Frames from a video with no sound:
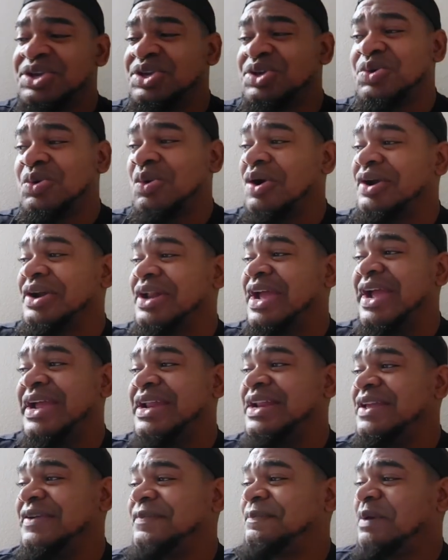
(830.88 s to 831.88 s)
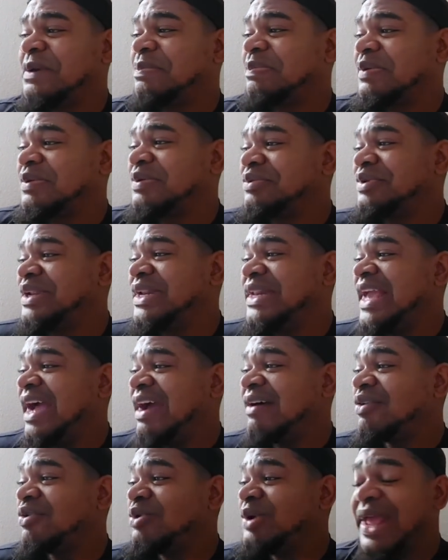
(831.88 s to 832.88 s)
you wondering if people really
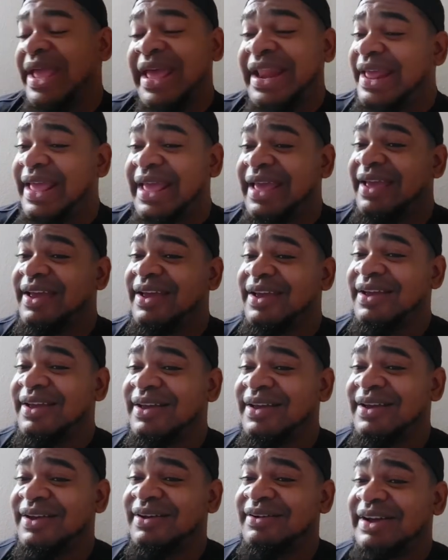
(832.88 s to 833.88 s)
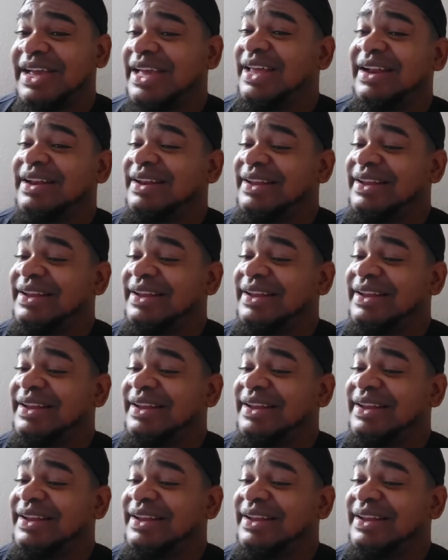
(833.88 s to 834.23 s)
have good hair. Eh? Well,